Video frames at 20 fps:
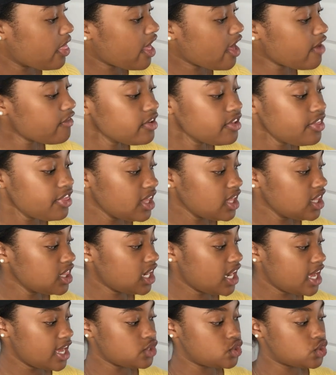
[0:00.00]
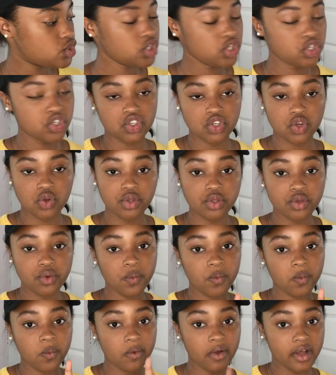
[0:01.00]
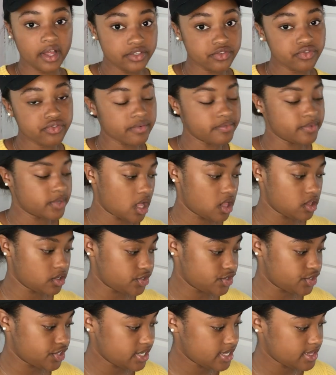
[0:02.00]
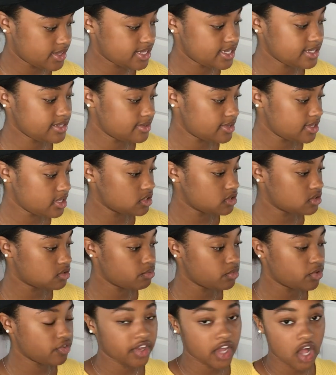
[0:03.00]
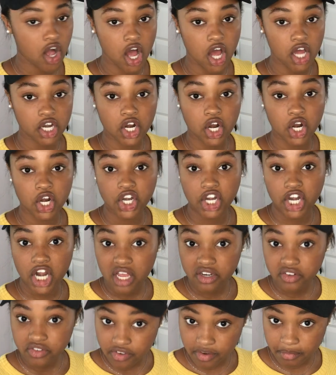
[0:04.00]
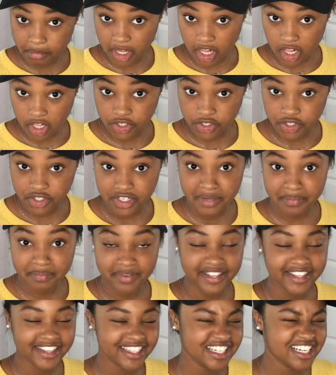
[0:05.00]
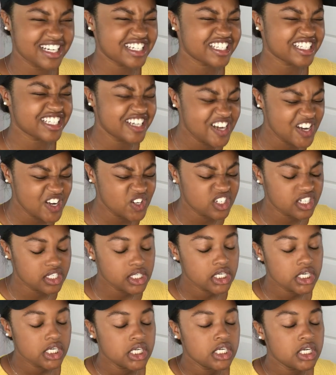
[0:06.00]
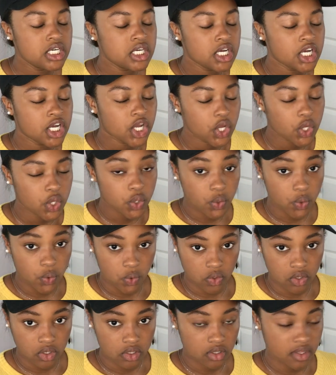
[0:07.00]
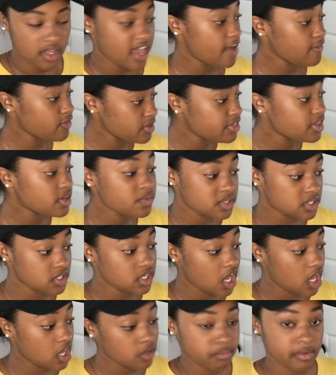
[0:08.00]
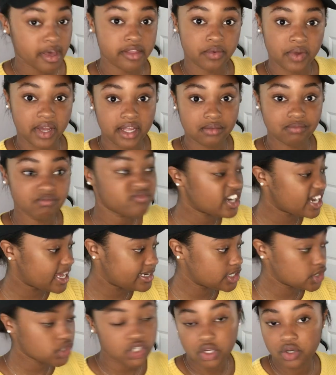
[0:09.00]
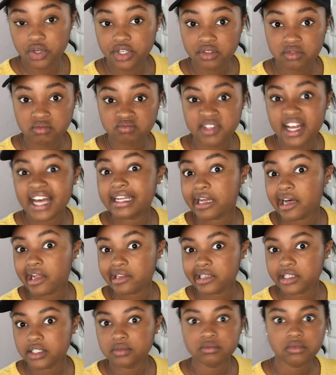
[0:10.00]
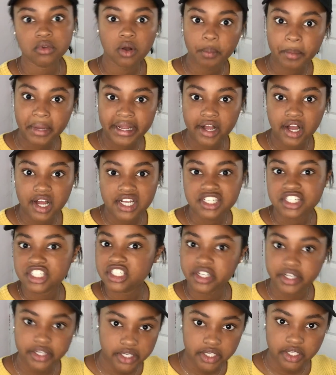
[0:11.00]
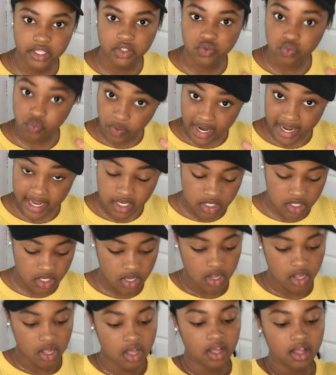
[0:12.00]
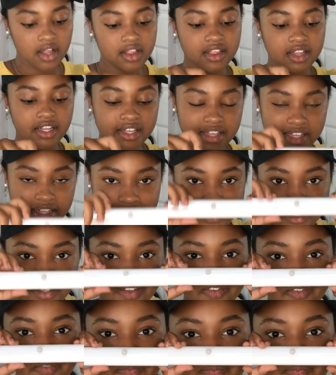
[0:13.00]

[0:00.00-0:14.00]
Everything that I just showed you was from Dollar Tree. These things moving on are not from Dollar Tree, but they're so cool. Everything was a dollar, by the way, that I just showed you, a dollar. Oh my gosh, good deals, right? Look at this.